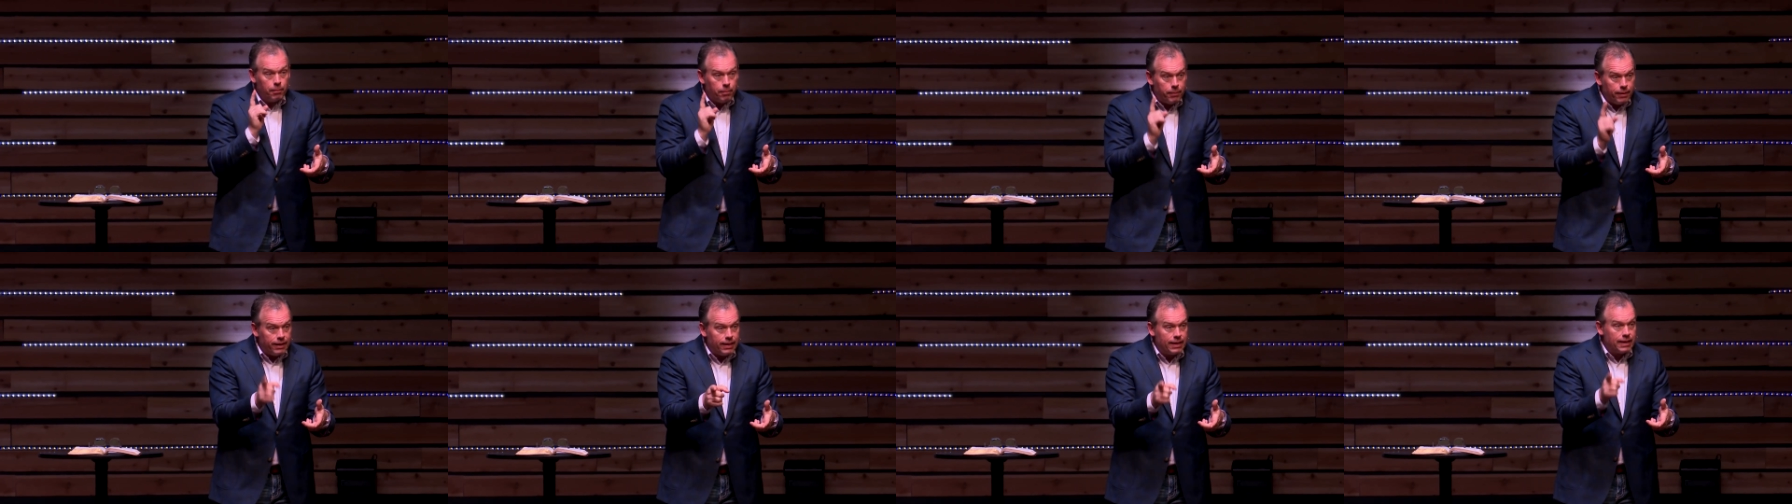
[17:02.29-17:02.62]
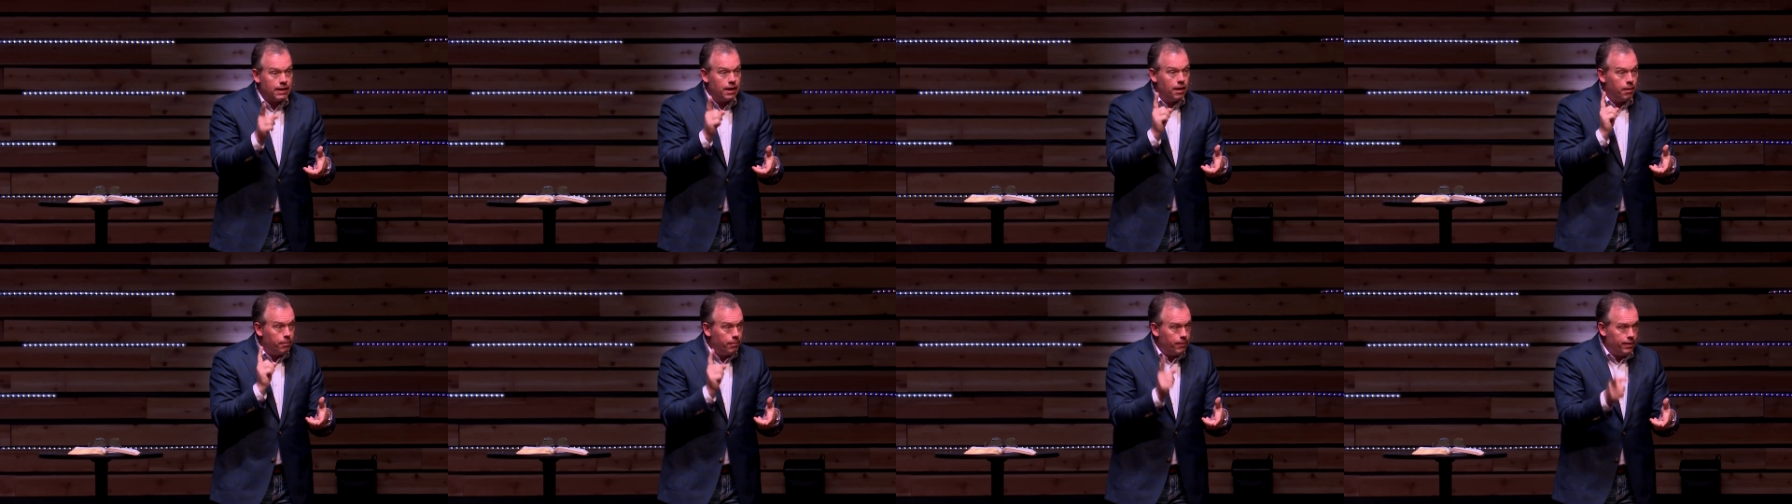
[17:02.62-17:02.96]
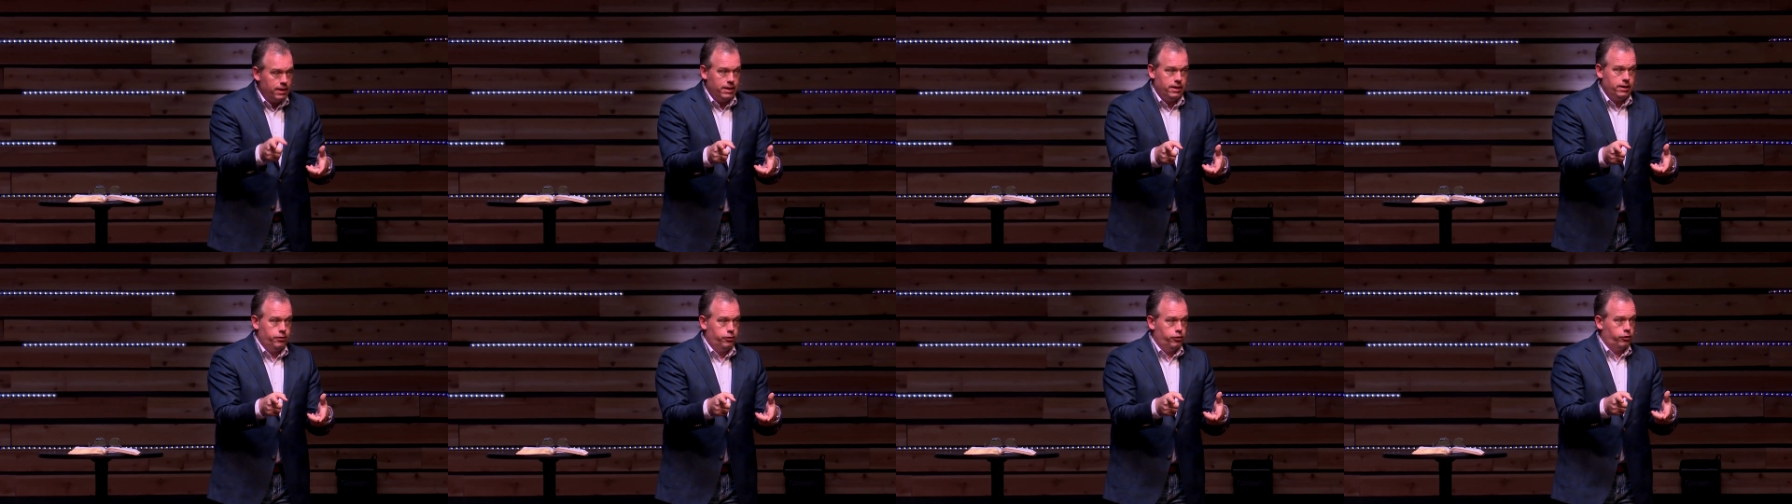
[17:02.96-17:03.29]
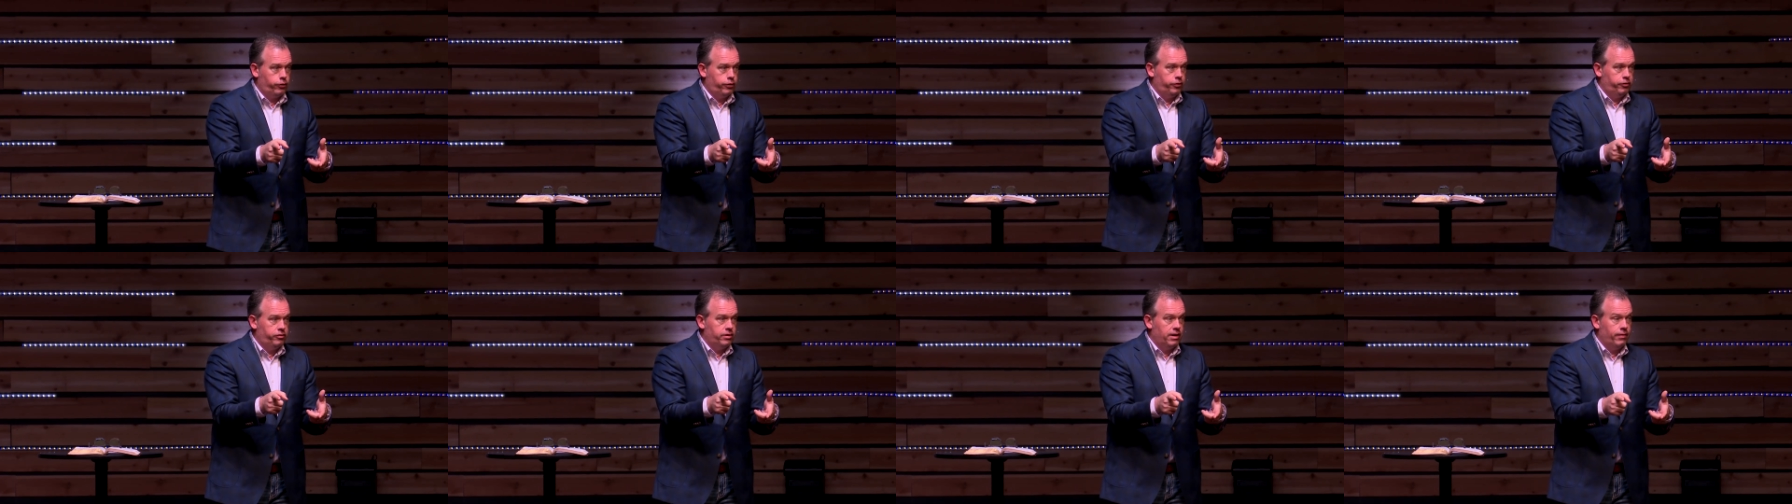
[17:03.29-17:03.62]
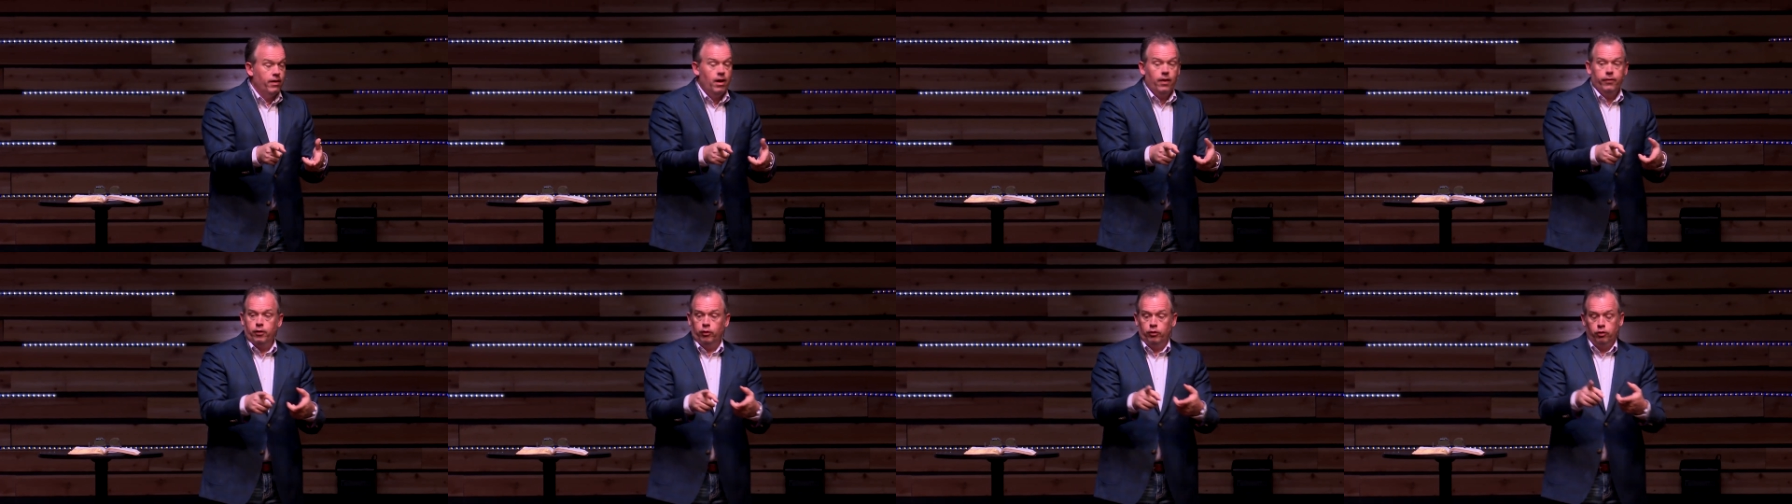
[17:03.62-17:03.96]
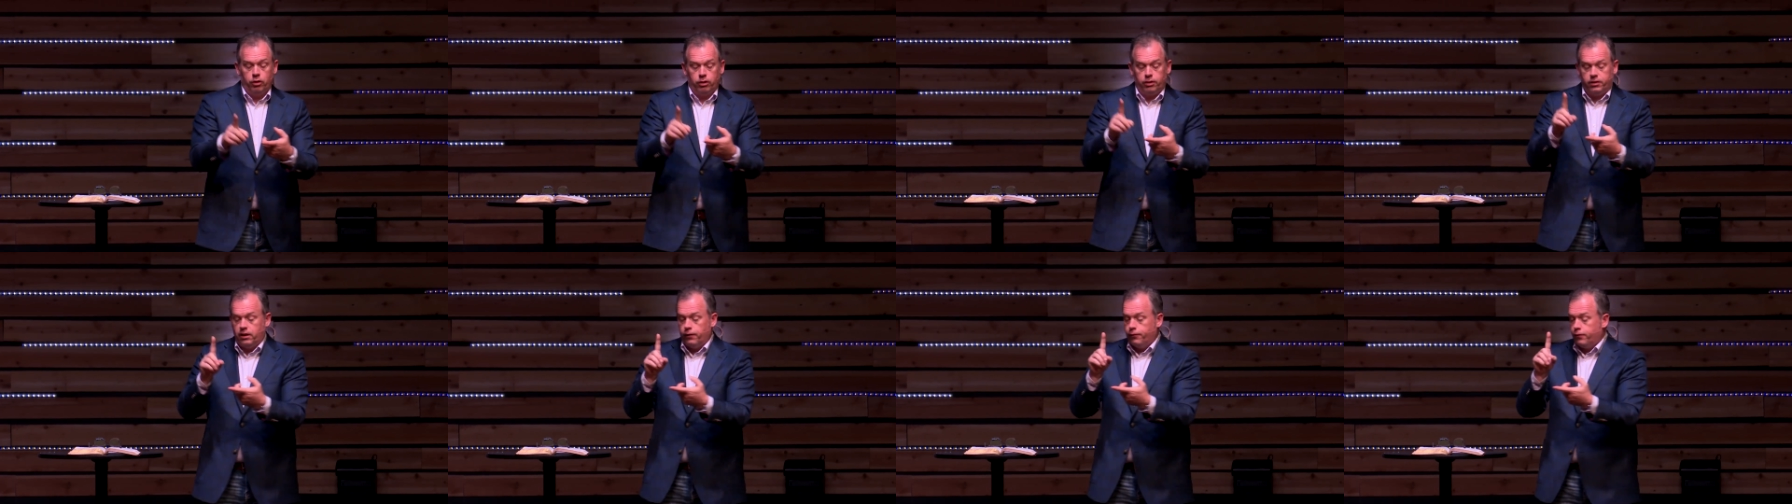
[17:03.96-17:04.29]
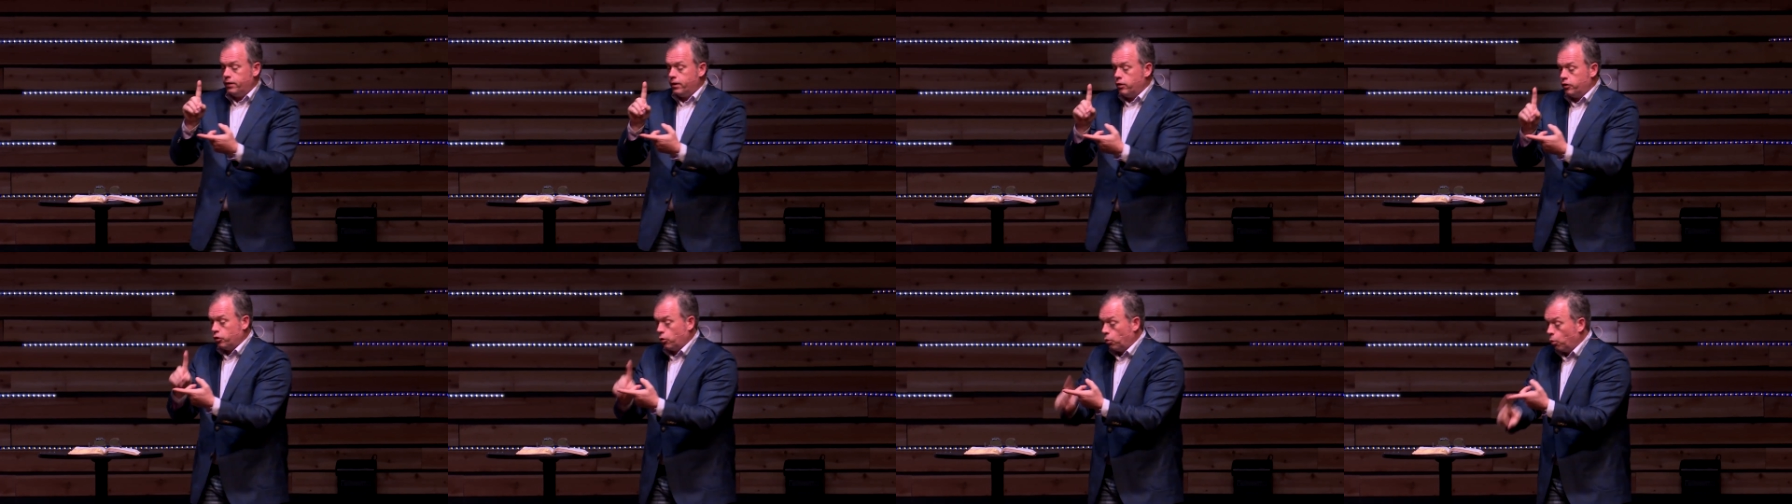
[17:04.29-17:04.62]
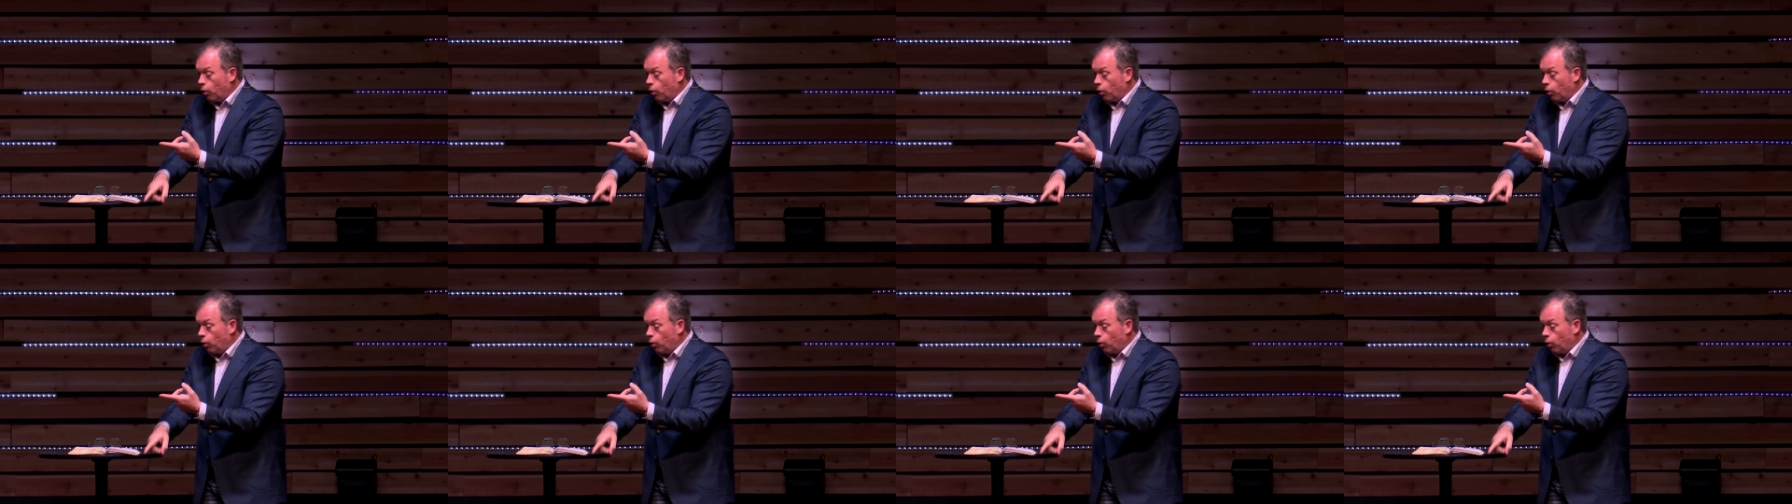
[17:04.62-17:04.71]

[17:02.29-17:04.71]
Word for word: many, many in your Christian life. They'll look different in your